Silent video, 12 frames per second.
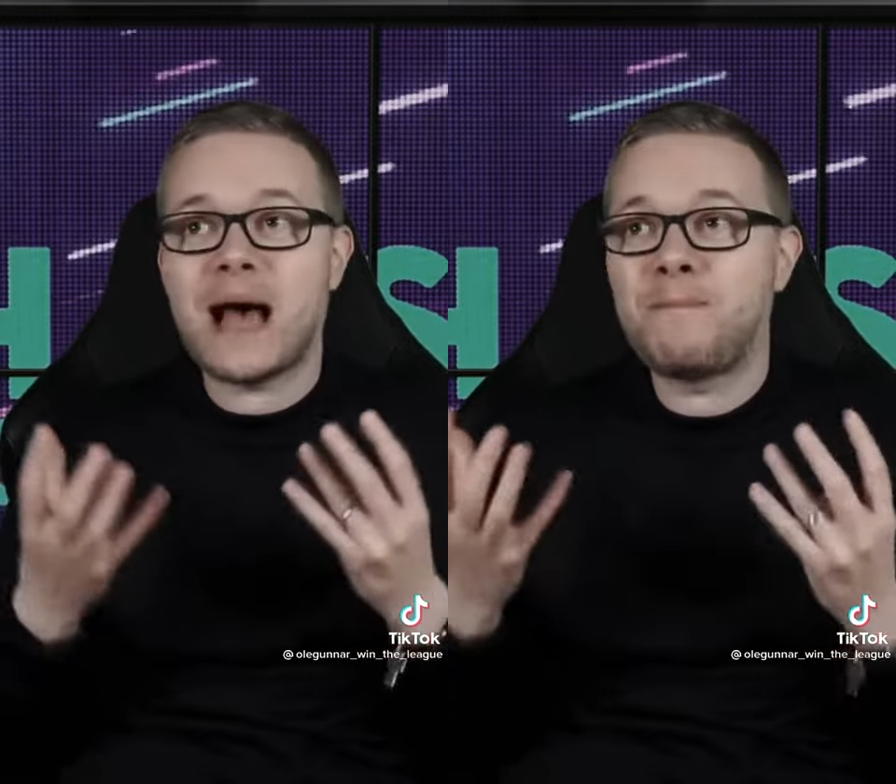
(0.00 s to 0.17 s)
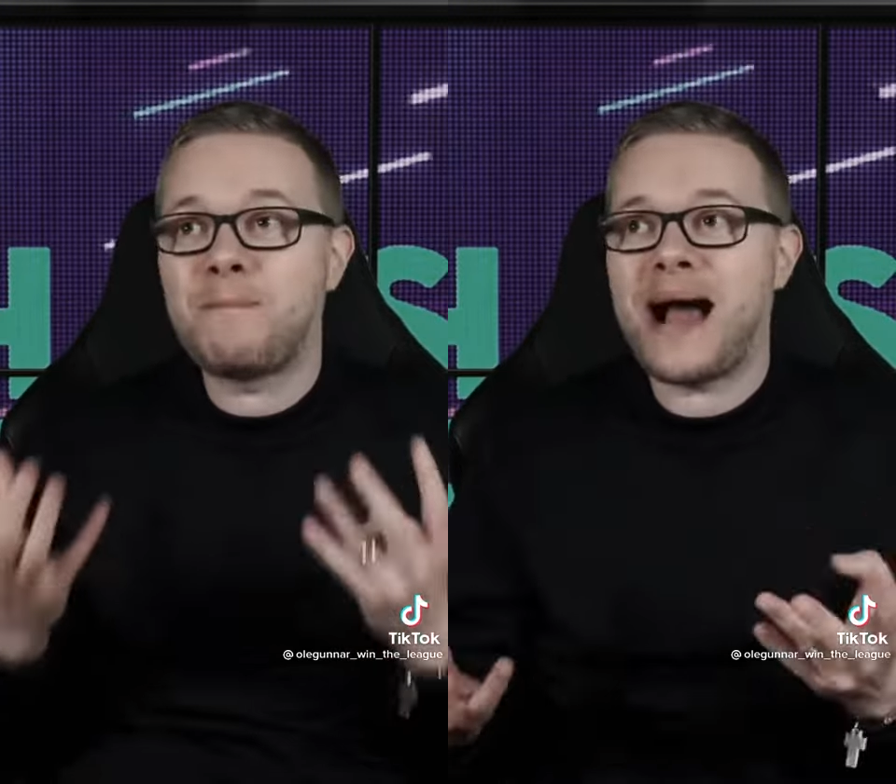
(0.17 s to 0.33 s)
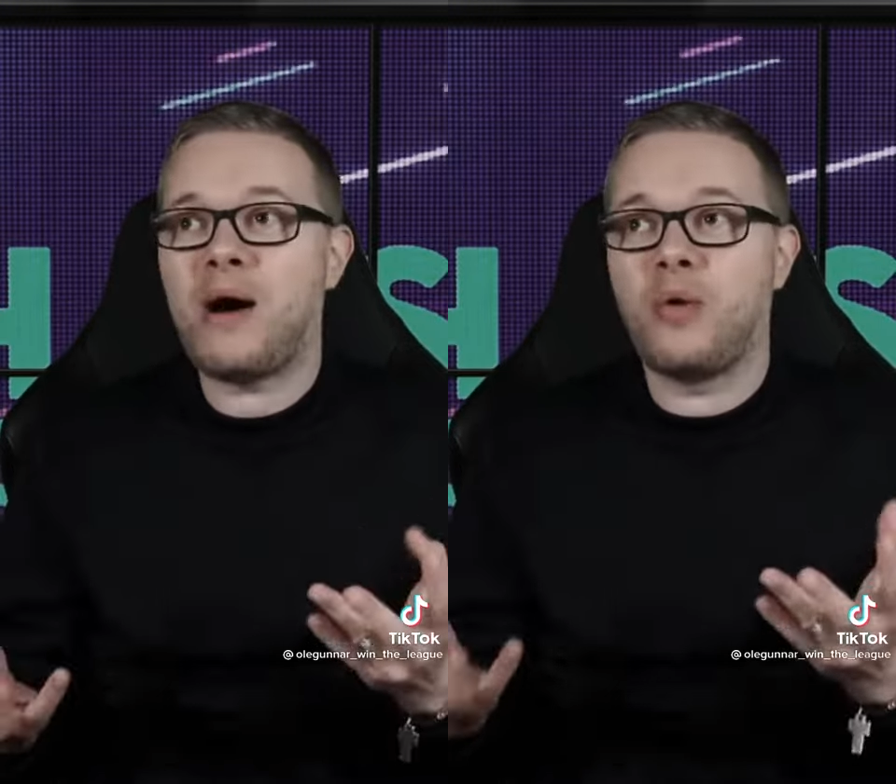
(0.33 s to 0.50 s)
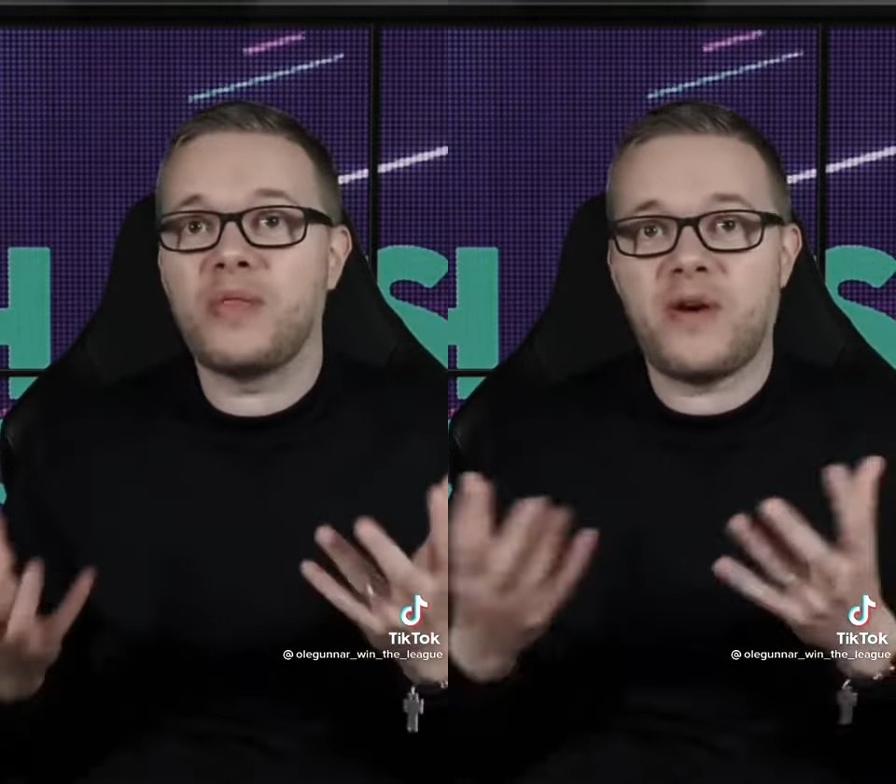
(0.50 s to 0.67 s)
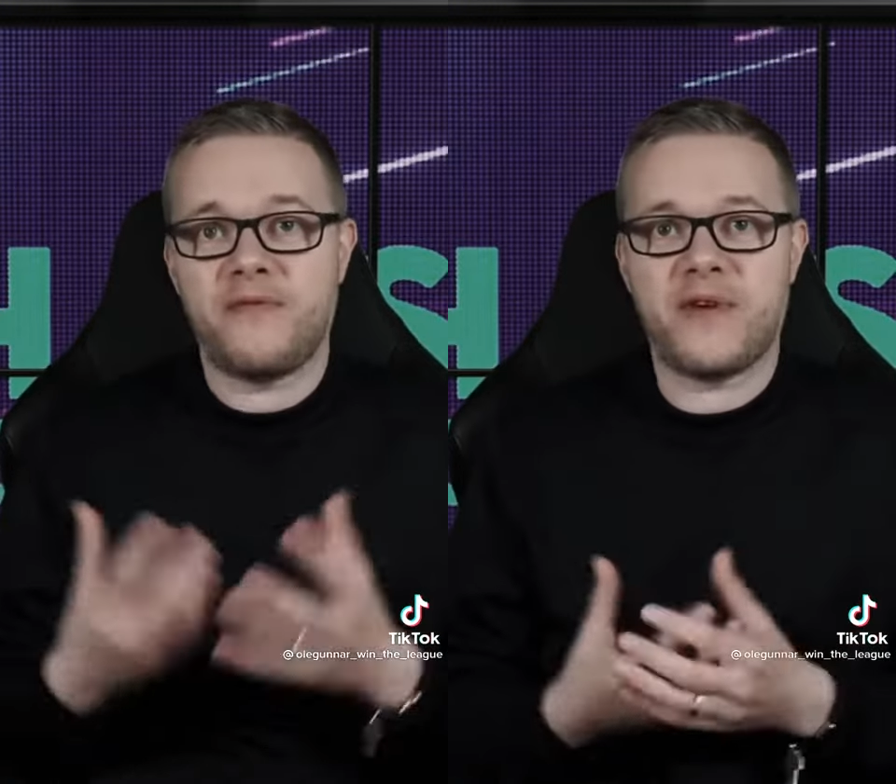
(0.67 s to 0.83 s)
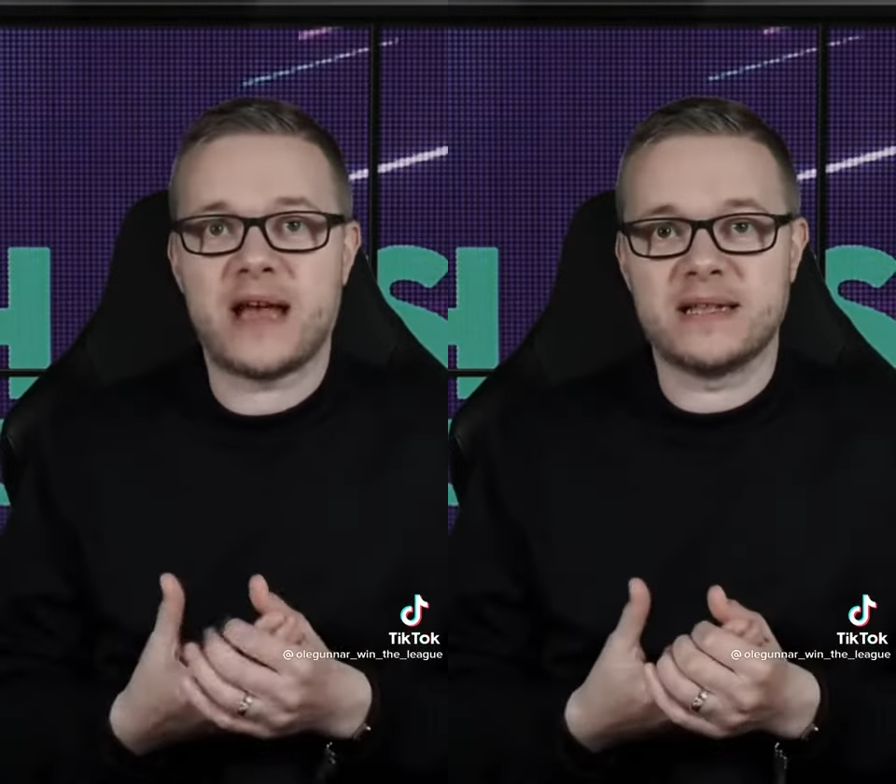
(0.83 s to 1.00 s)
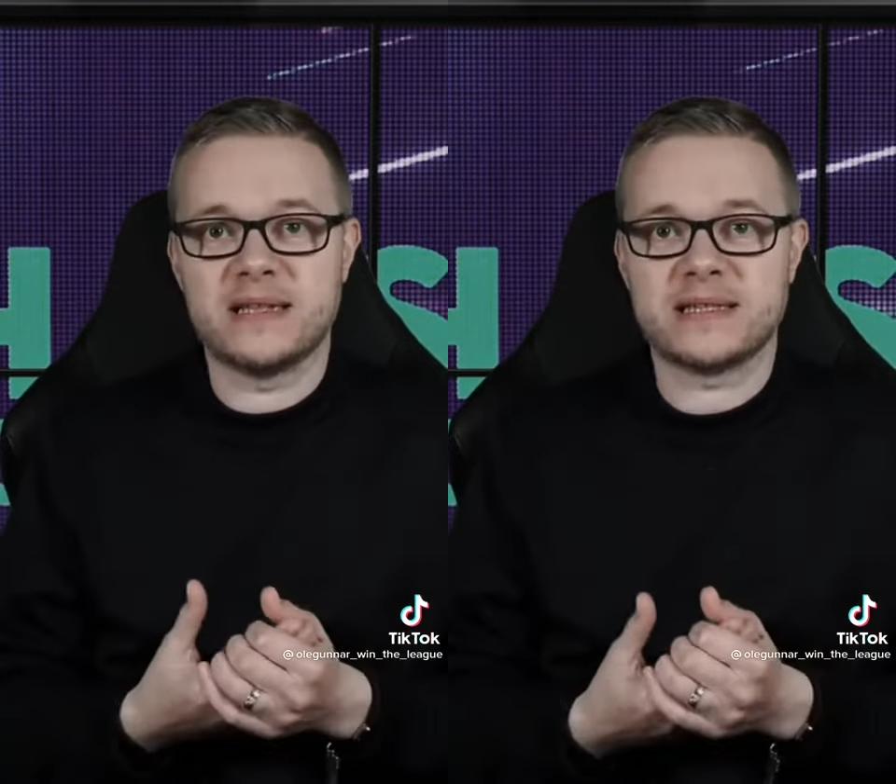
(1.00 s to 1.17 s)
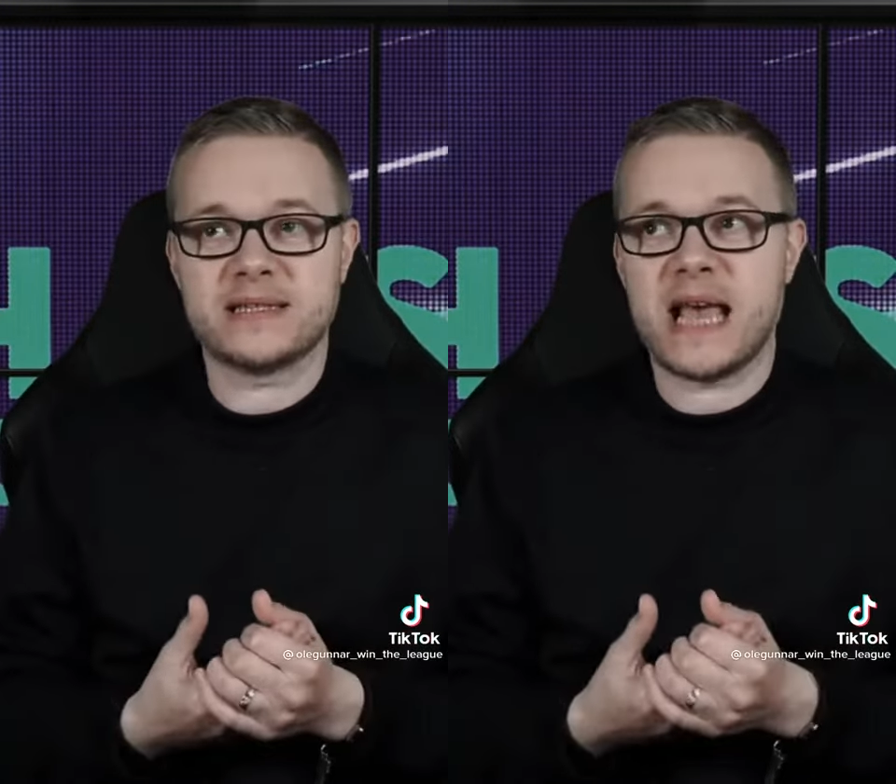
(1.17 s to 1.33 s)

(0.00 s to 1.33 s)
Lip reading: about the fans.